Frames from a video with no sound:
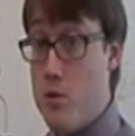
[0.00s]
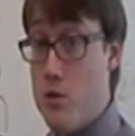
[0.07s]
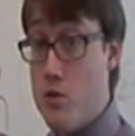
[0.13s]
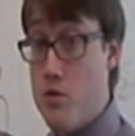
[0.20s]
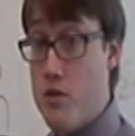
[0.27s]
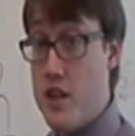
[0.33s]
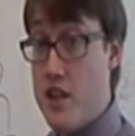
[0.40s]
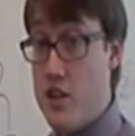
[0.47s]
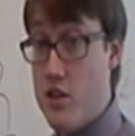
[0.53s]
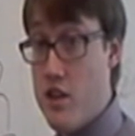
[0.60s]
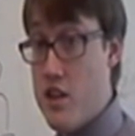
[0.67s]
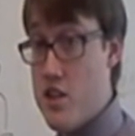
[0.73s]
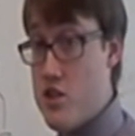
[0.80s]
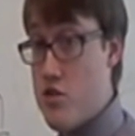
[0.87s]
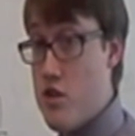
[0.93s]
figure in
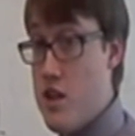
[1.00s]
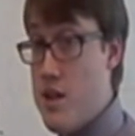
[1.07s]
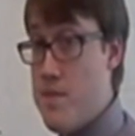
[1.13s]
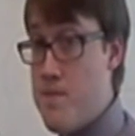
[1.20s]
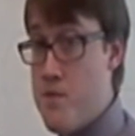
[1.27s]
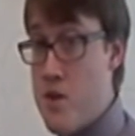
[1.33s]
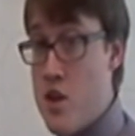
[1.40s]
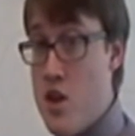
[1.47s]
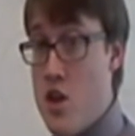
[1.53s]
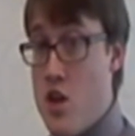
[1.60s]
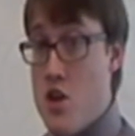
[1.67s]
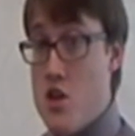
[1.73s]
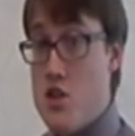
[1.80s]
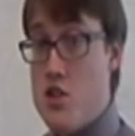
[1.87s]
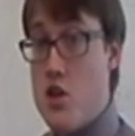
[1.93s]
history.
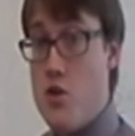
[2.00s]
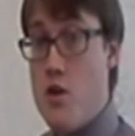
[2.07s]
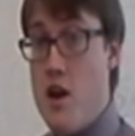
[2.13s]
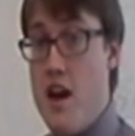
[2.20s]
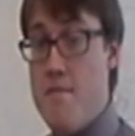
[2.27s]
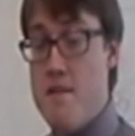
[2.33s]
So I've